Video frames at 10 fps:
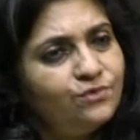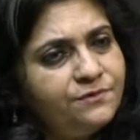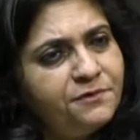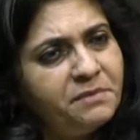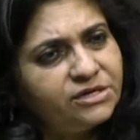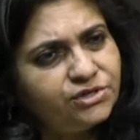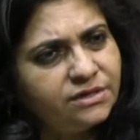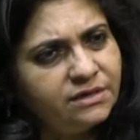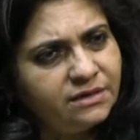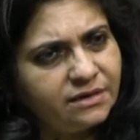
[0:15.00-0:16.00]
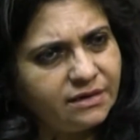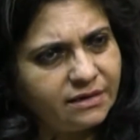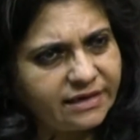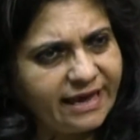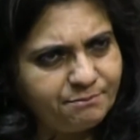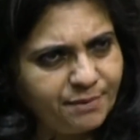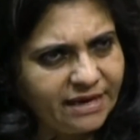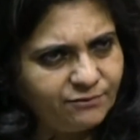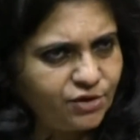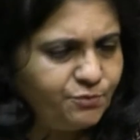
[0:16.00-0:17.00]
to Information
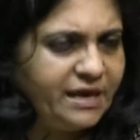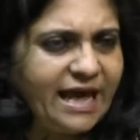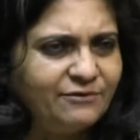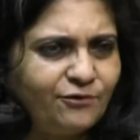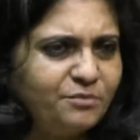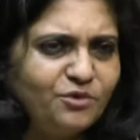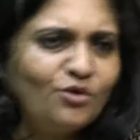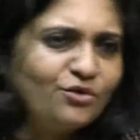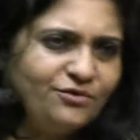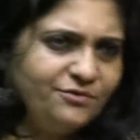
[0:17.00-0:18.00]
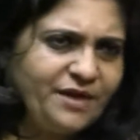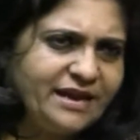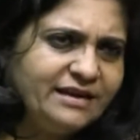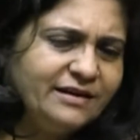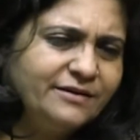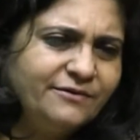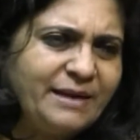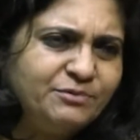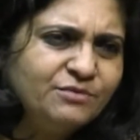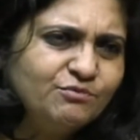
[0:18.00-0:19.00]
campaign, which began from your very
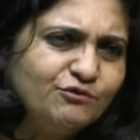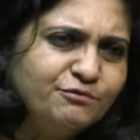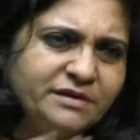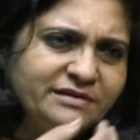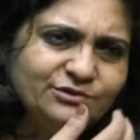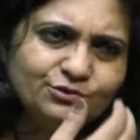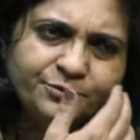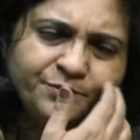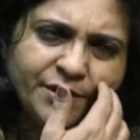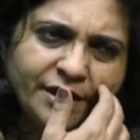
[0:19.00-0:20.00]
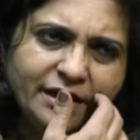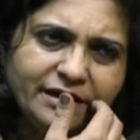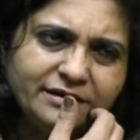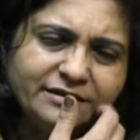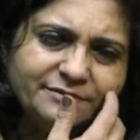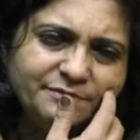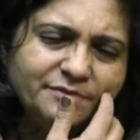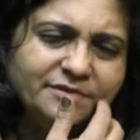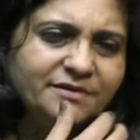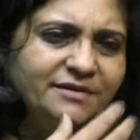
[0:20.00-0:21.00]
vibrant movement to
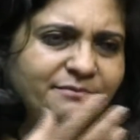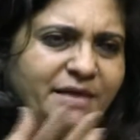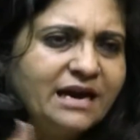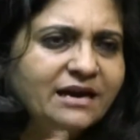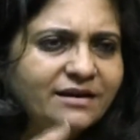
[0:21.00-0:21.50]
make